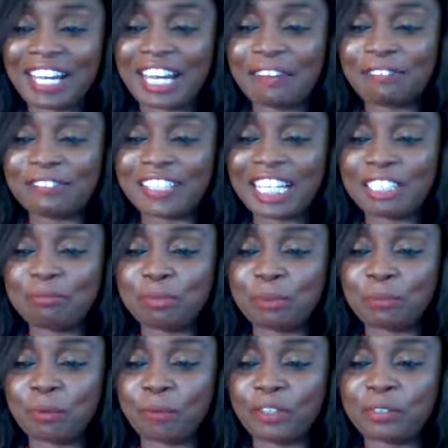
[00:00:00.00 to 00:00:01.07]
I have nine
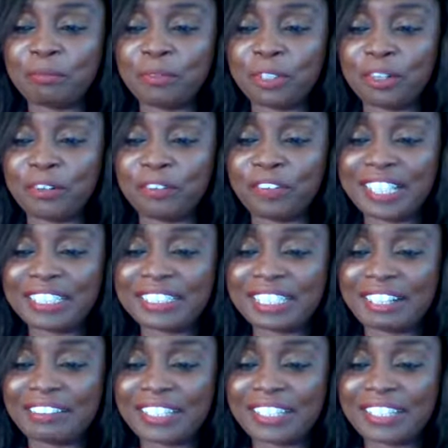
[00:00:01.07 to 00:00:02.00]
people with me already.